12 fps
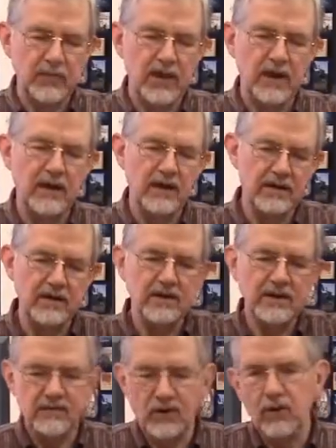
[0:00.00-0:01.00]
You don't
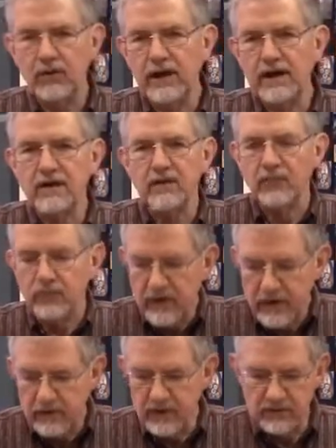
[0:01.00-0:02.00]
have to hold on to the
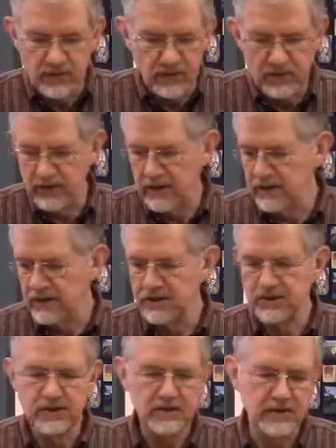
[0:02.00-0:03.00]
rim of the bowl while you're
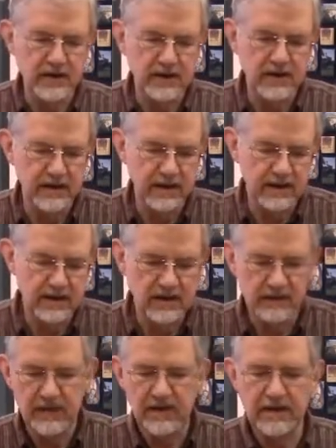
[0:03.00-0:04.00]
stirring, and they're
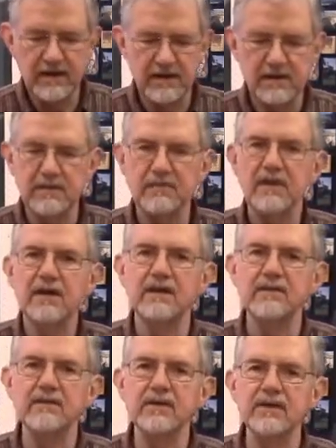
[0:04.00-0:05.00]
made out of some kind
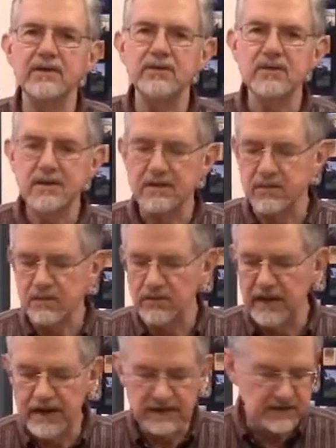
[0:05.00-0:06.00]
of indestructible
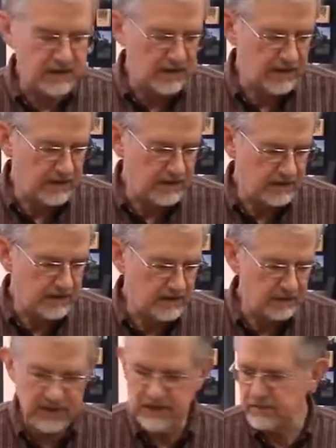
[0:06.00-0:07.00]
plastic. I think it's
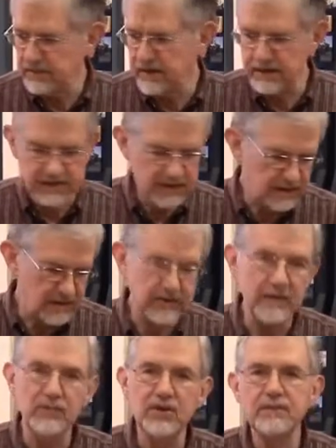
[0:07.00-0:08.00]
space plastic or
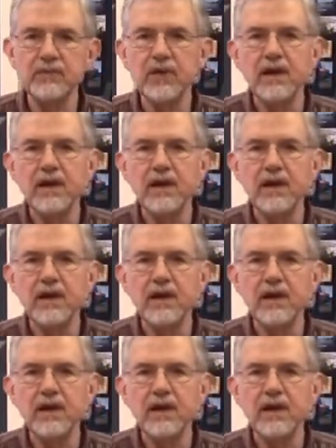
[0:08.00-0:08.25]
something,